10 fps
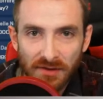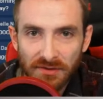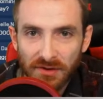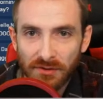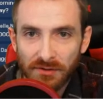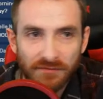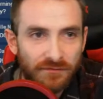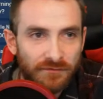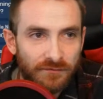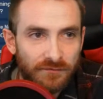the whole
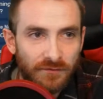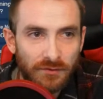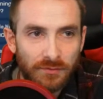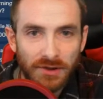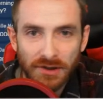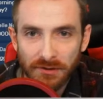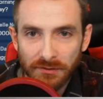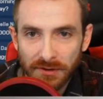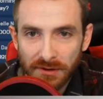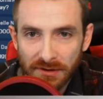
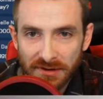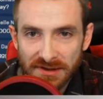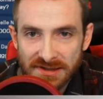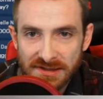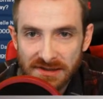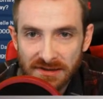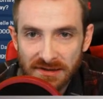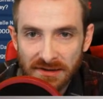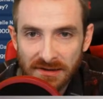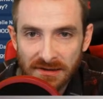full-blown look at this.
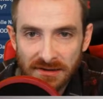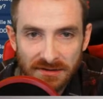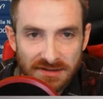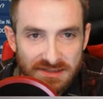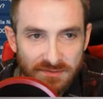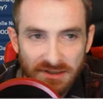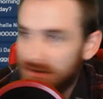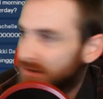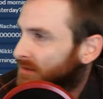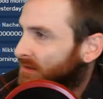Let
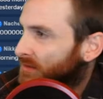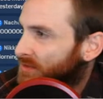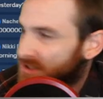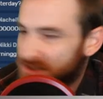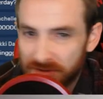me scoot